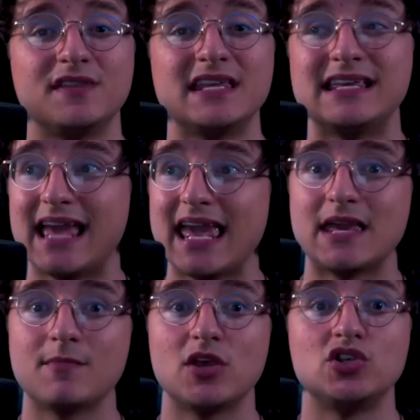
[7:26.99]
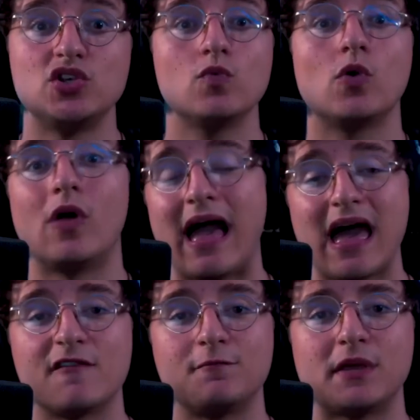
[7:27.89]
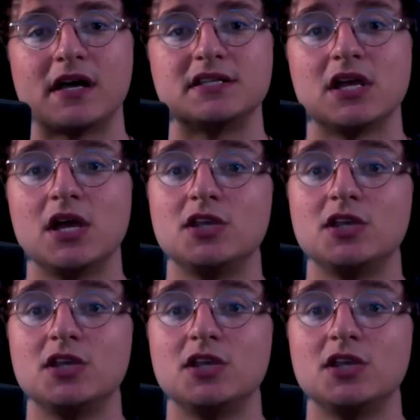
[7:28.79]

the game you will have because